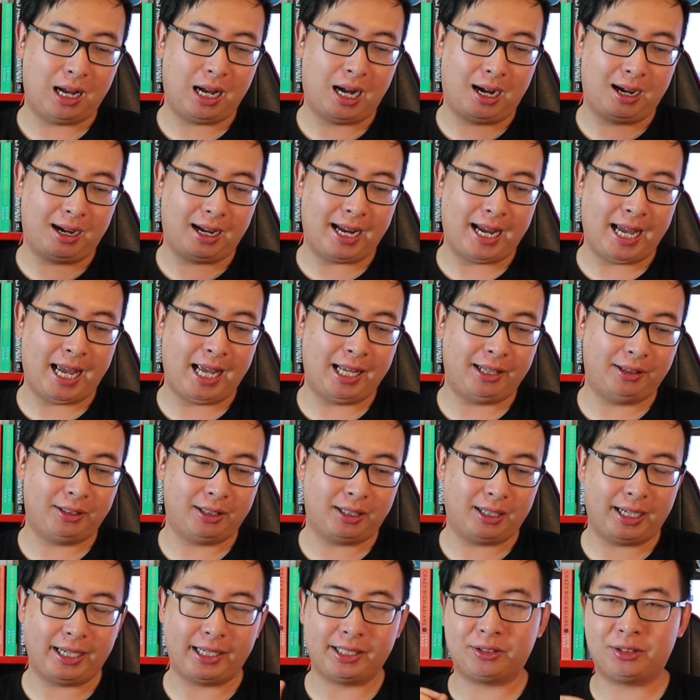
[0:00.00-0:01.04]
uh,
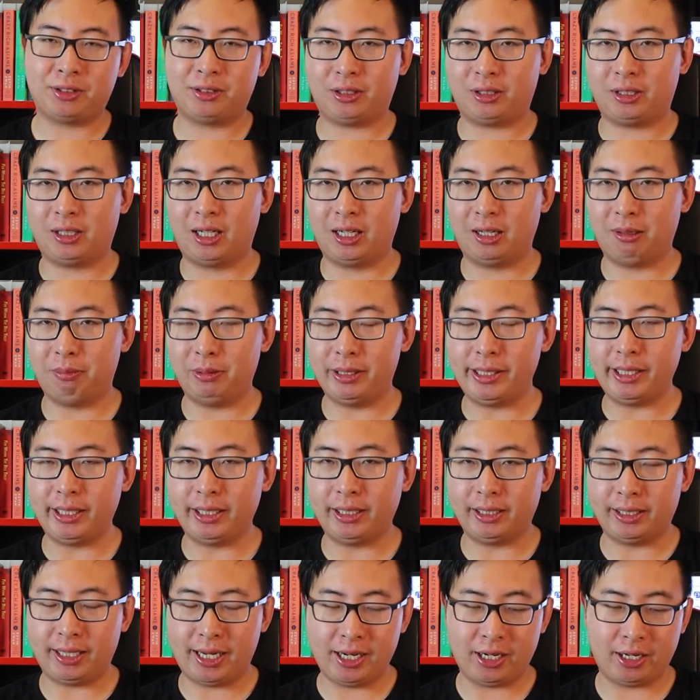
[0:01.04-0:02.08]
and it's going to
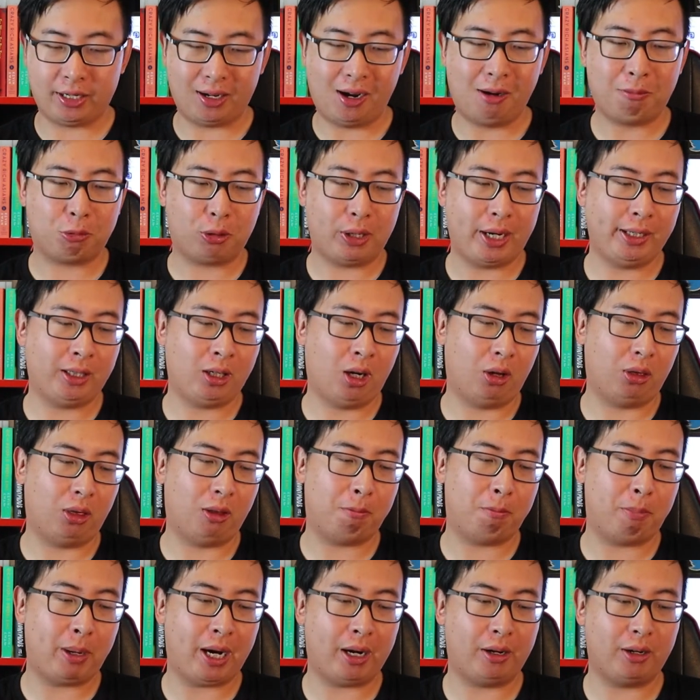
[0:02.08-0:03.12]
be in an upgrade called
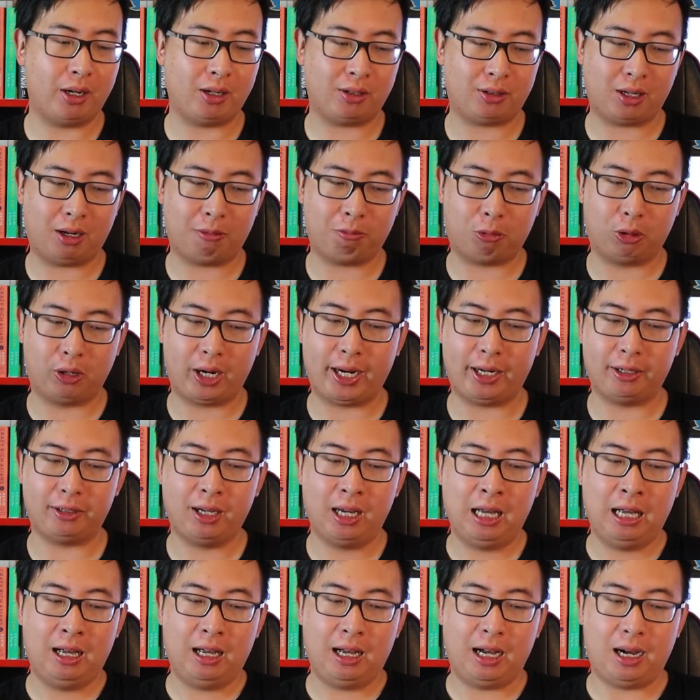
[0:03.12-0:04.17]
the Paris
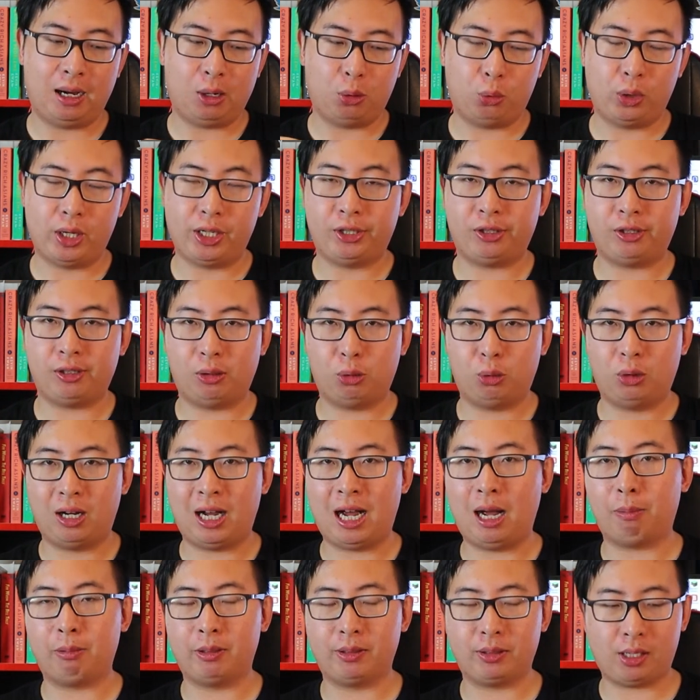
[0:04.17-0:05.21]
upgrade, uh, which will
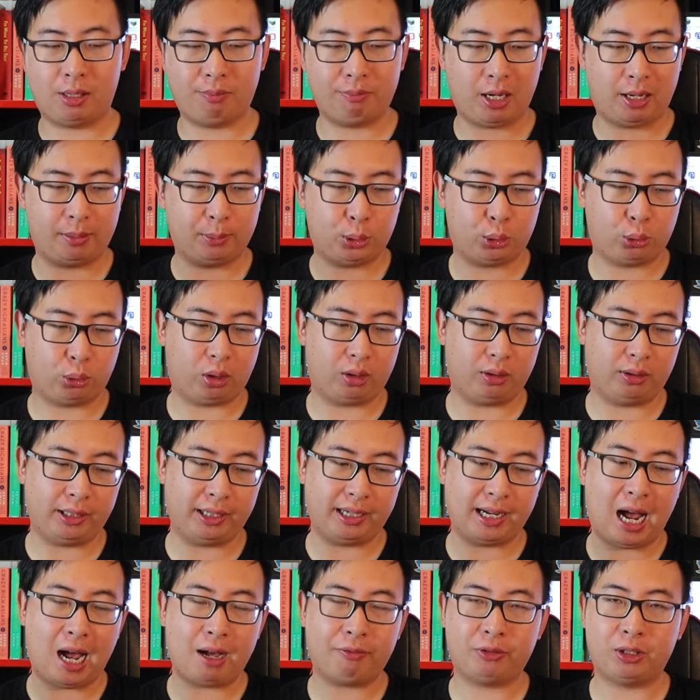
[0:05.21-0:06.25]
happen sometime
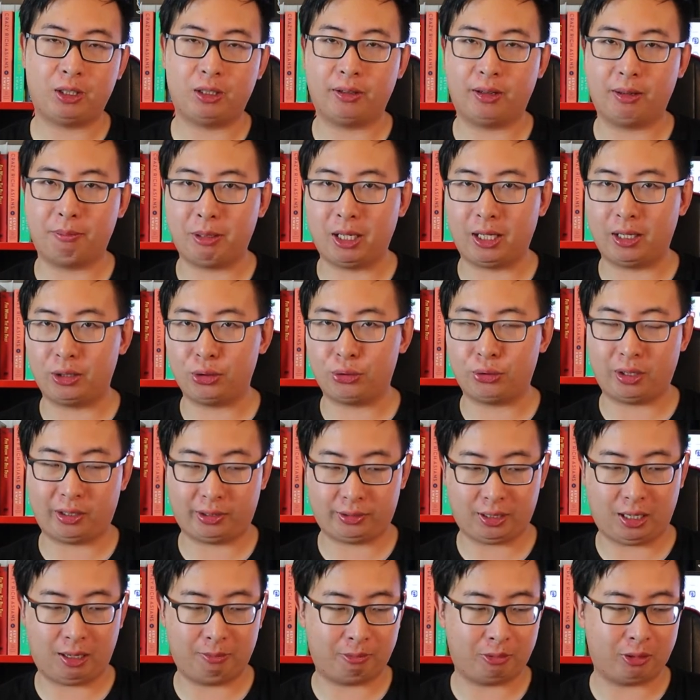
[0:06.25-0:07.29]
shortly after the
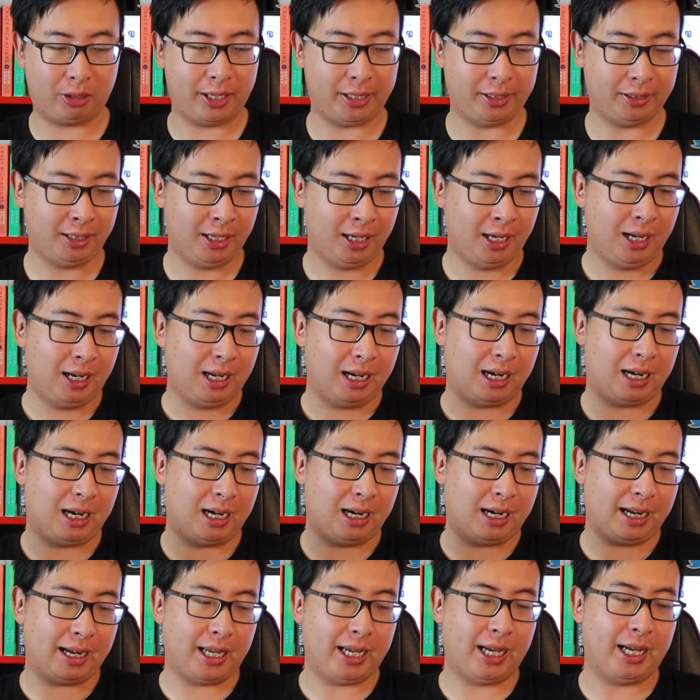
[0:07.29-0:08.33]
Bellatrix upgrade.
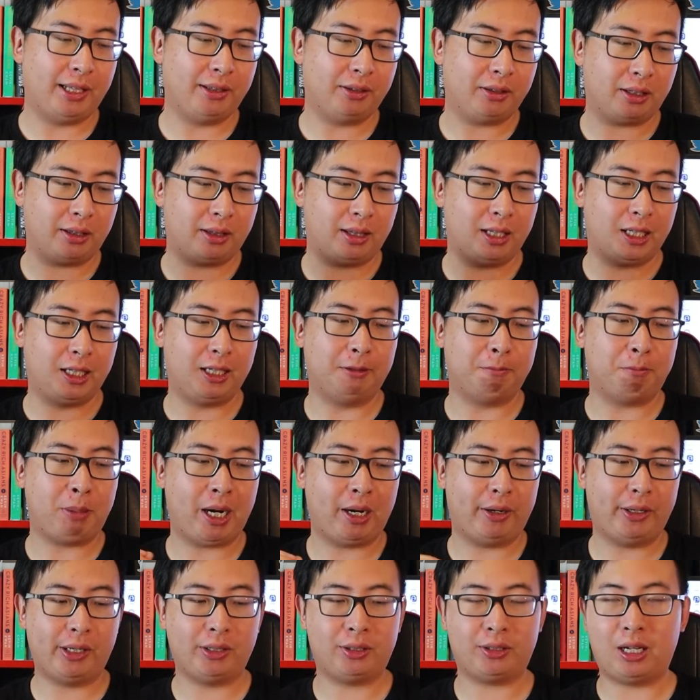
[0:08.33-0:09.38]
Uh, and the
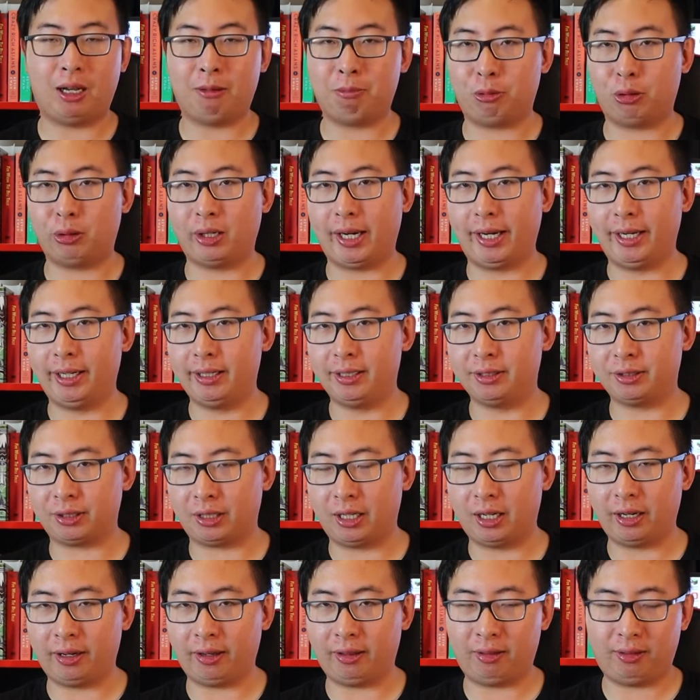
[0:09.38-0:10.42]
Paris upgrade is
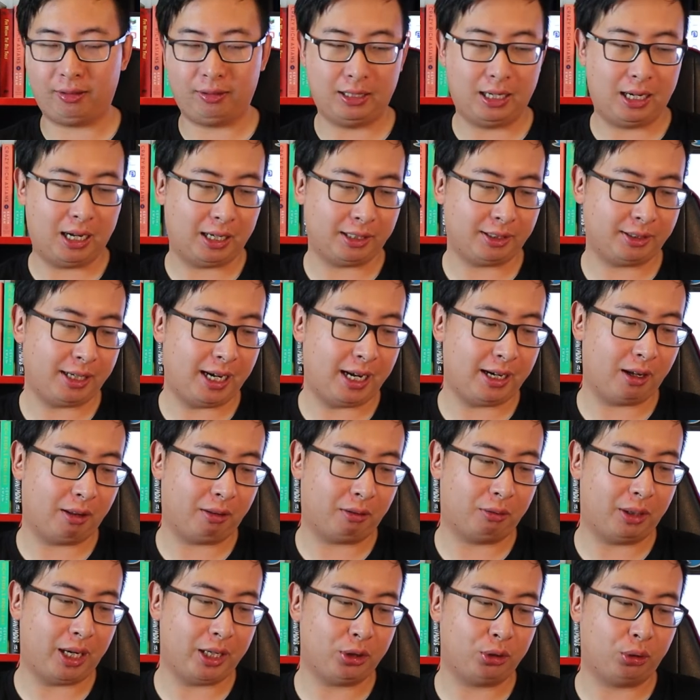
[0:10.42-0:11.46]
going to uh, set a
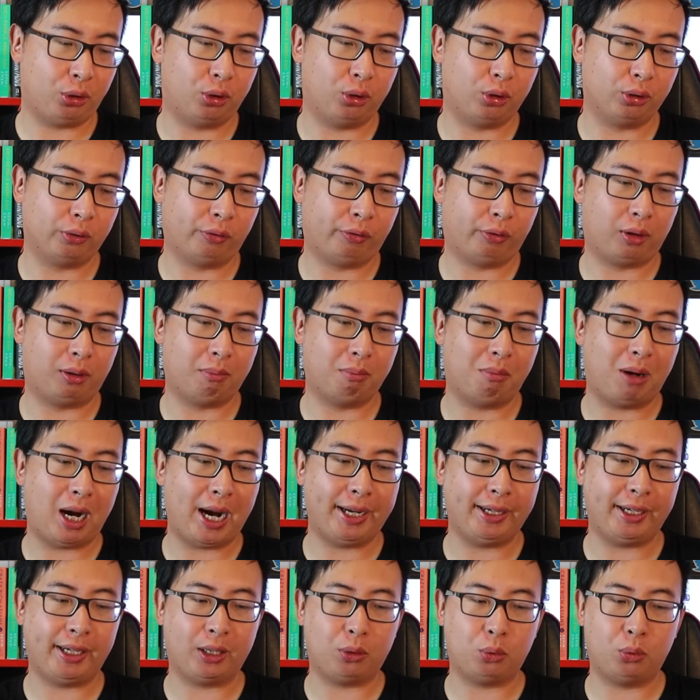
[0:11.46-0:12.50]
threshold for
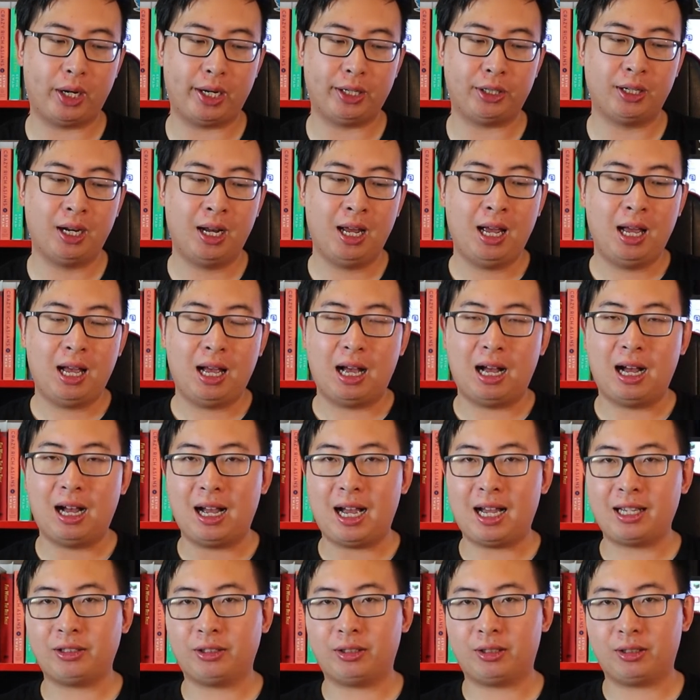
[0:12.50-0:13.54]
mining, which
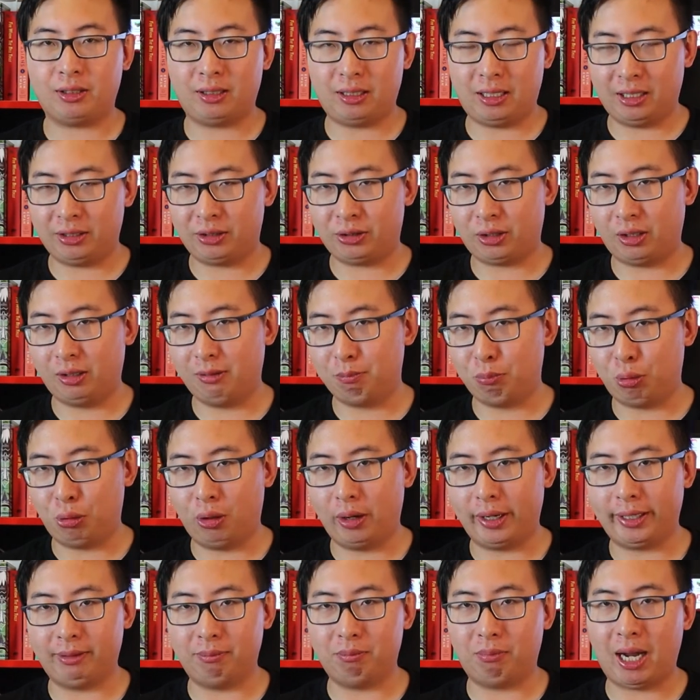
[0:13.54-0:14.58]
at a certain
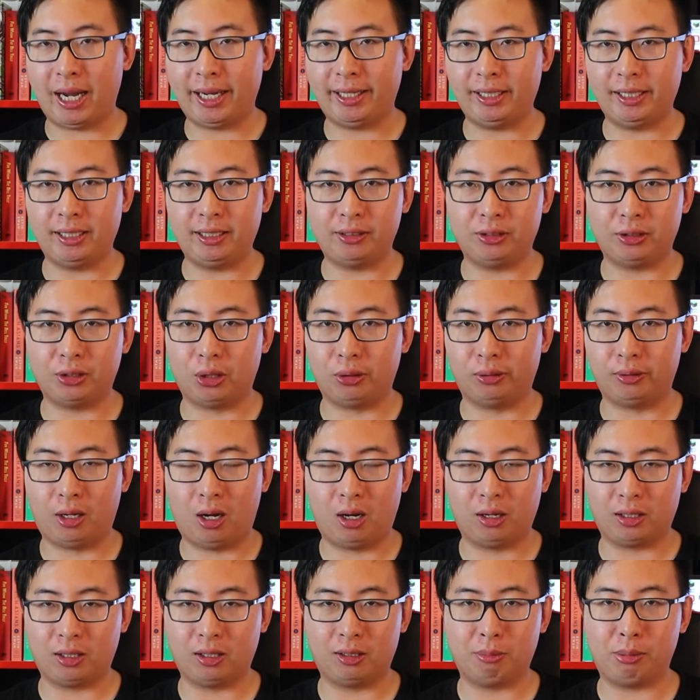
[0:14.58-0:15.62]
point, mining no
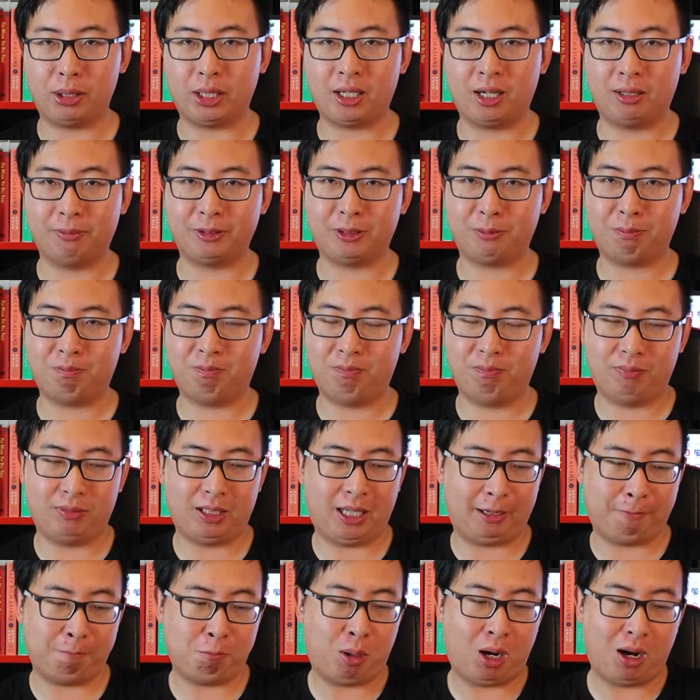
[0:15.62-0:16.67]
longer becomes
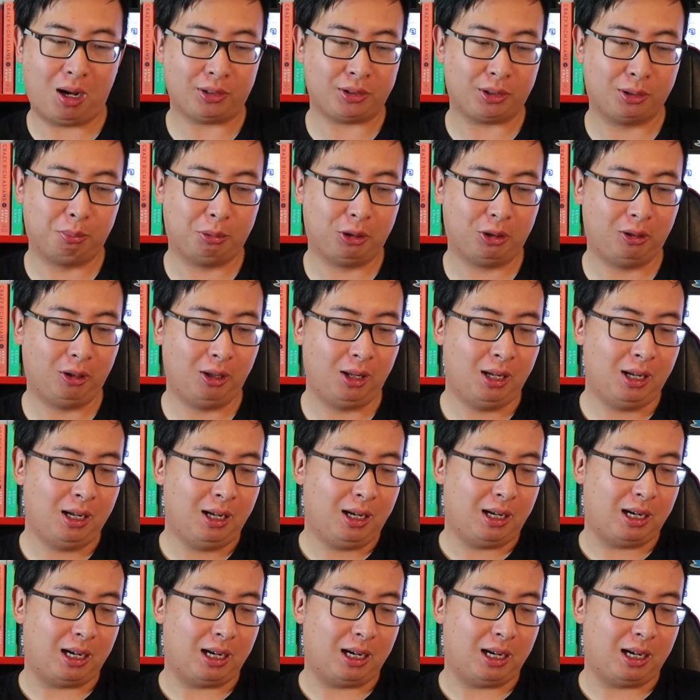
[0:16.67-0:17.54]
like possible.